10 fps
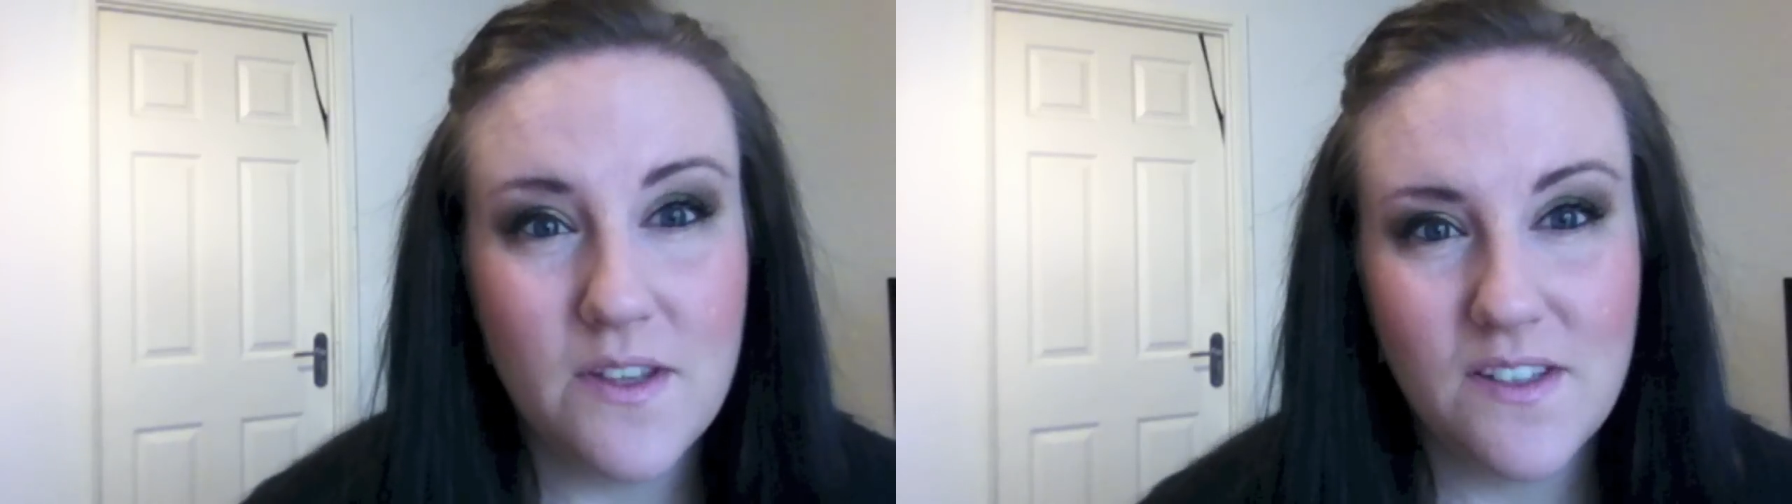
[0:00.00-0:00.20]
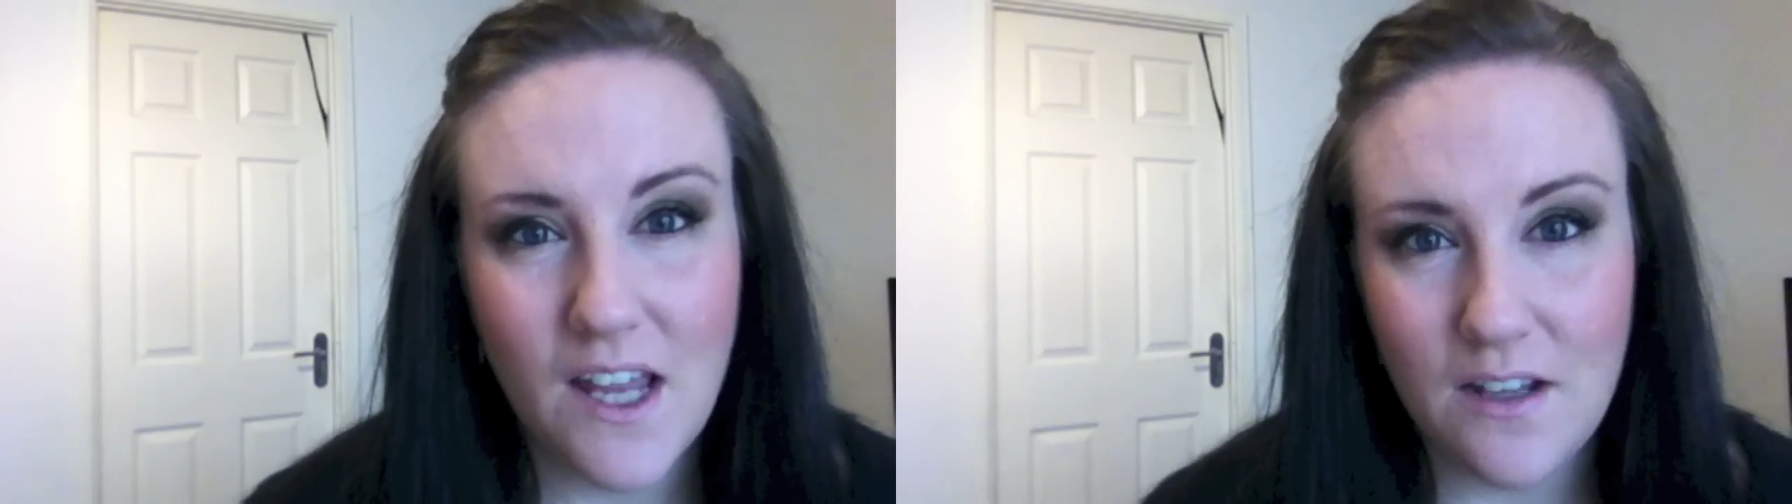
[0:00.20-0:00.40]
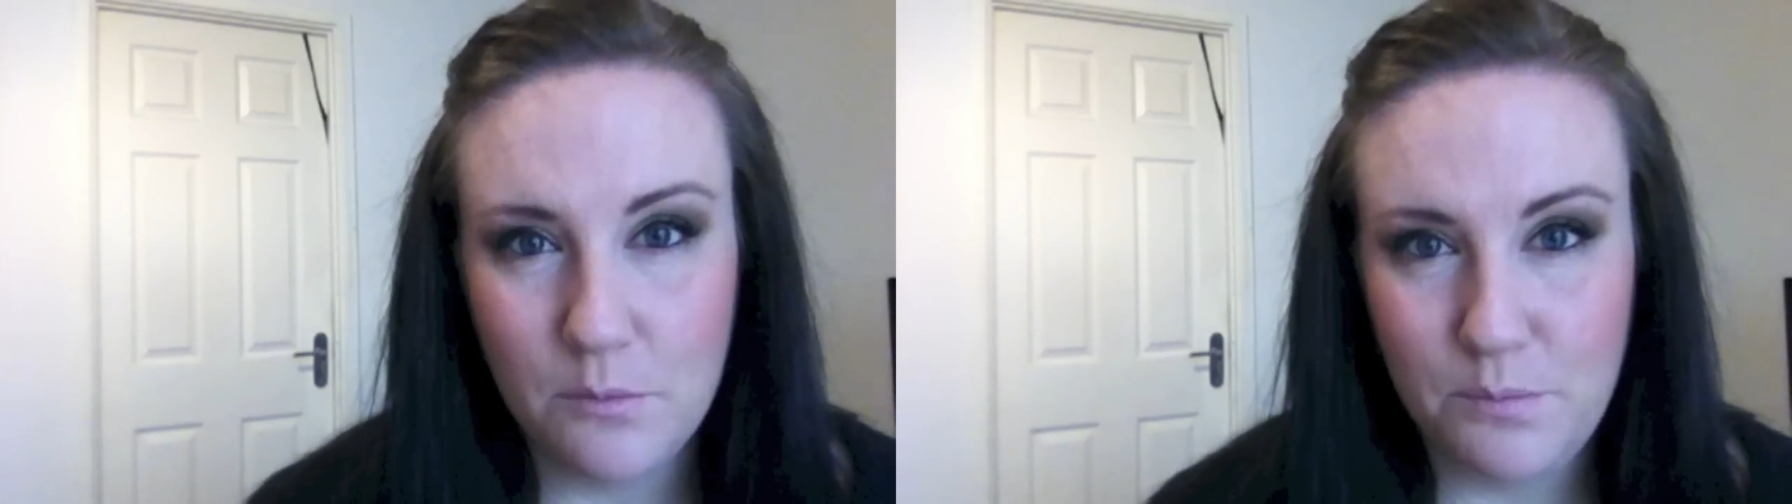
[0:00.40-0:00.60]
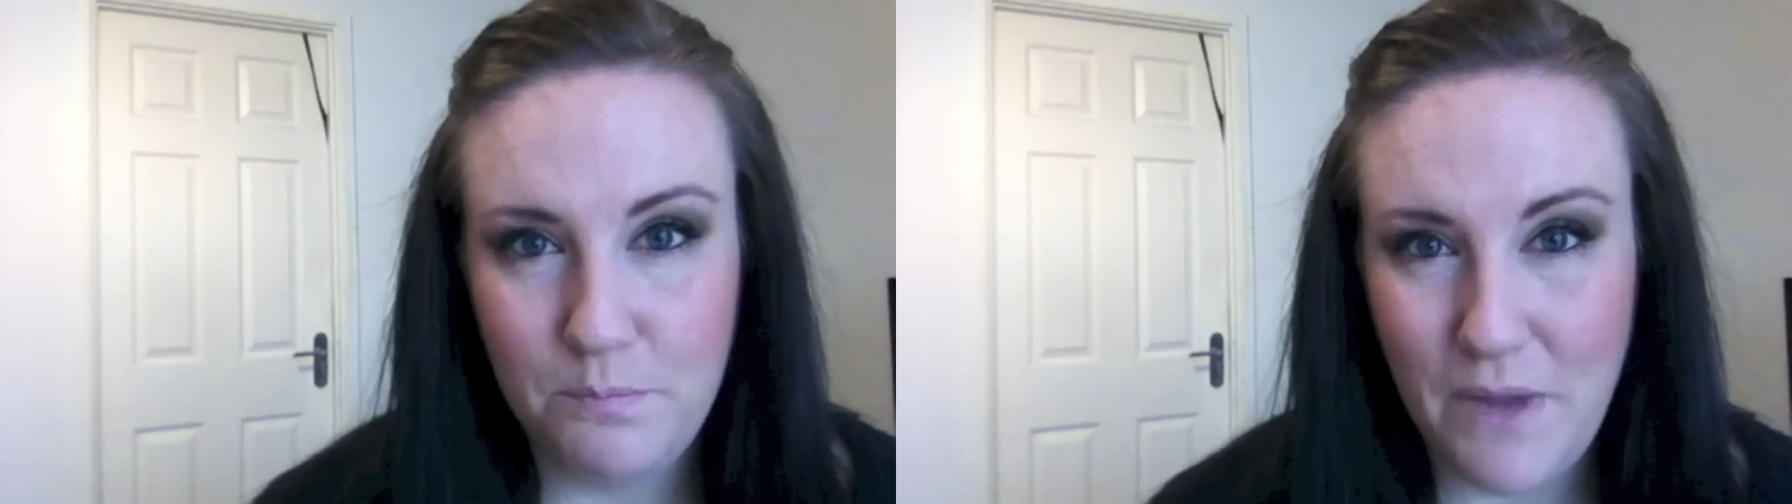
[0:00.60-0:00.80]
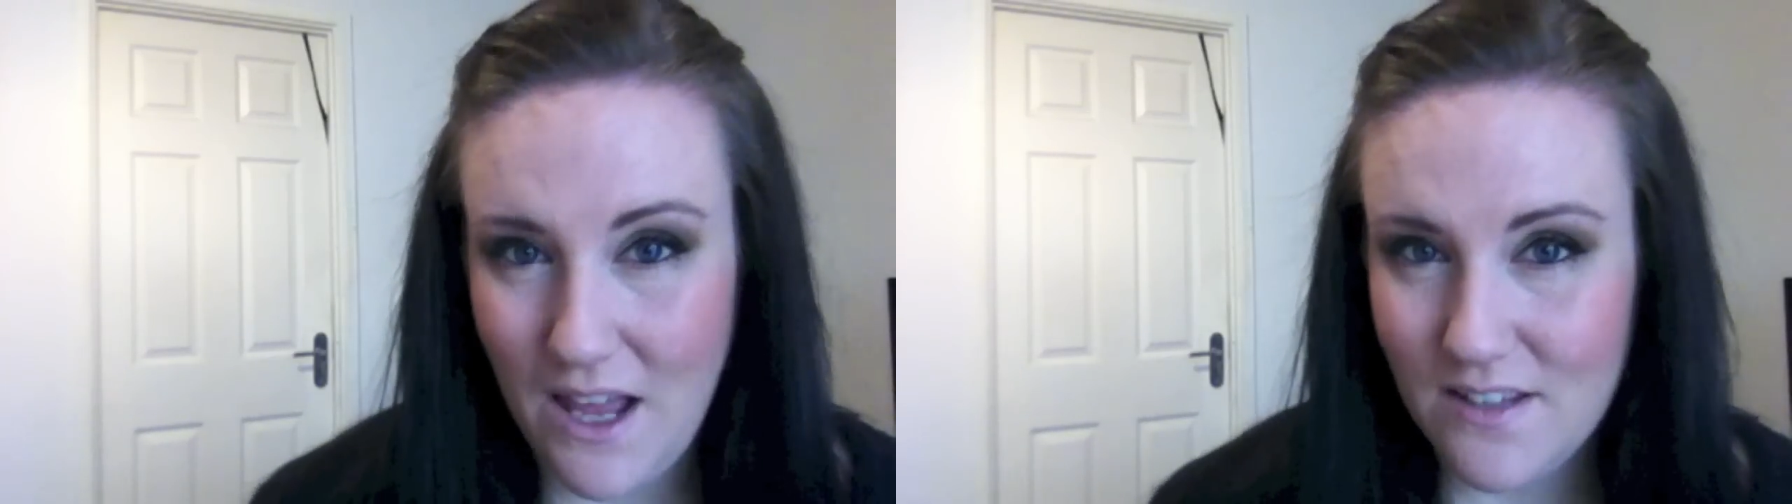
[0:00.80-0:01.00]
the second
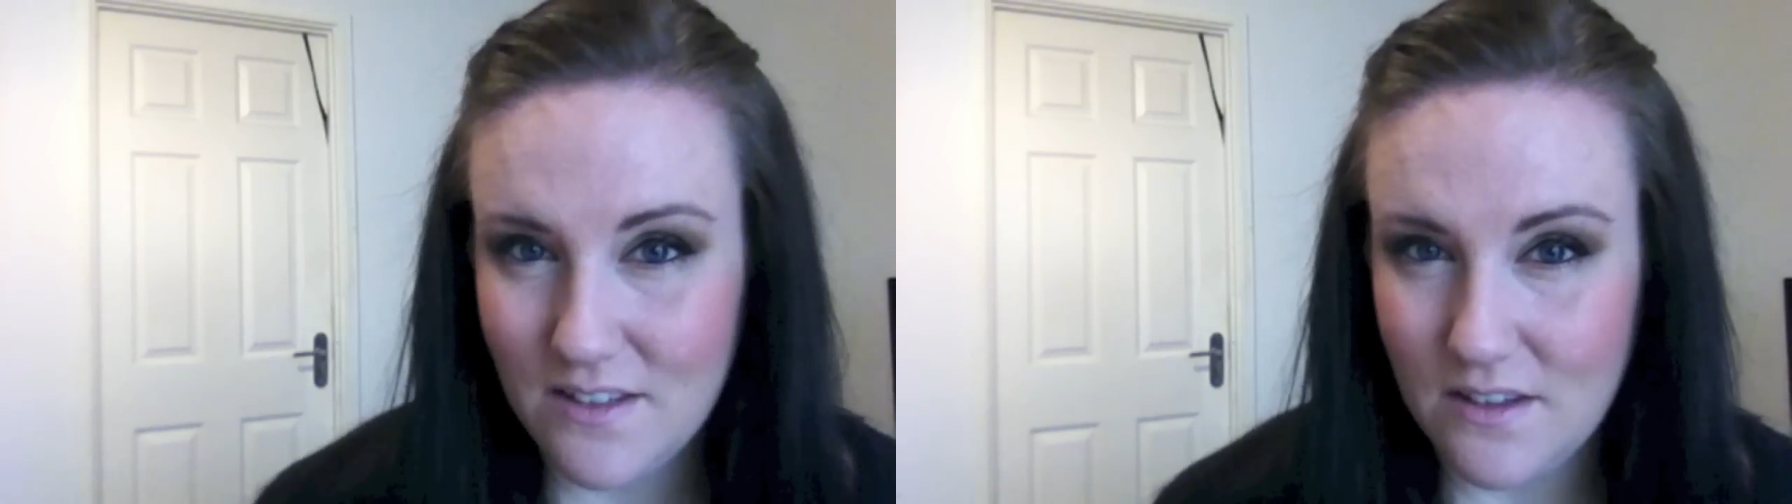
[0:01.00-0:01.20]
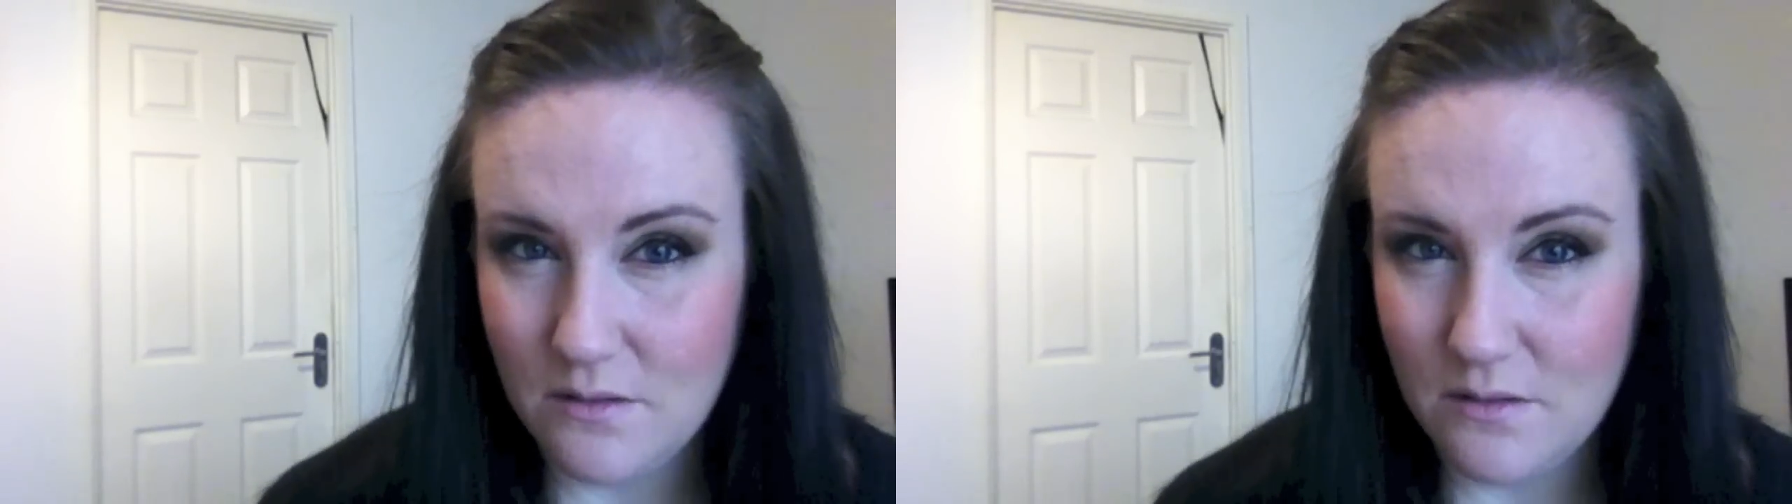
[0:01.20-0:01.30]
best